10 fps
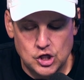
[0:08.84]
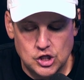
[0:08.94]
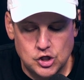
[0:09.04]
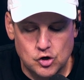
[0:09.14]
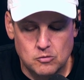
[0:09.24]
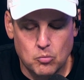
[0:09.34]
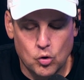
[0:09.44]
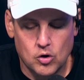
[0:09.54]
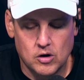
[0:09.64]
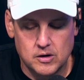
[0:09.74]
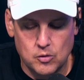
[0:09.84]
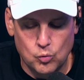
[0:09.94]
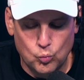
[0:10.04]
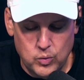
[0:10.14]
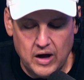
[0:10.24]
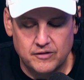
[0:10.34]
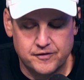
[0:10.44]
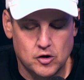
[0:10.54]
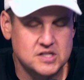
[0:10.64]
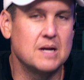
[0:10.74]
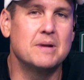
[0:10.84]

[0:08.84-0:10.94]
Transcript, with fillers: you're more well-versed.